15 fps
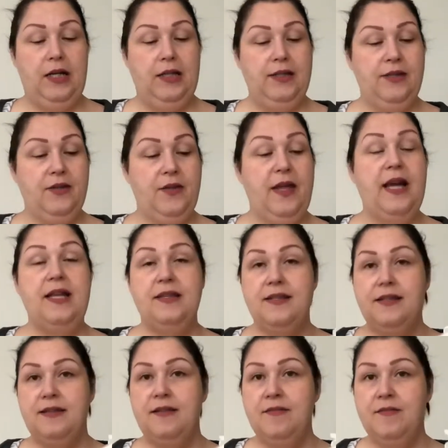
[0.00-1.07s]
So
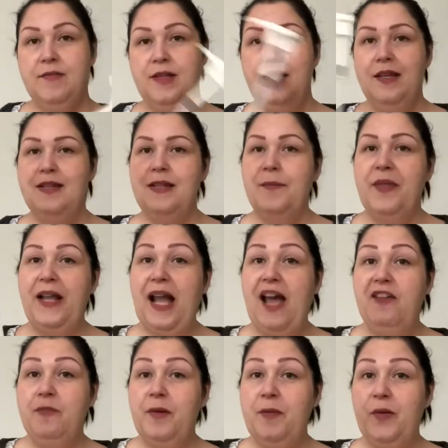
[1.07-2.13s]
that's something
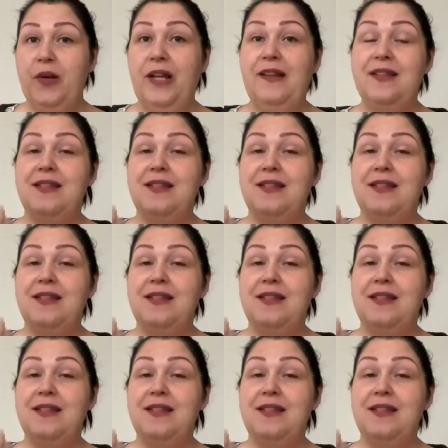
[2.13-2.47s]
I've been putting.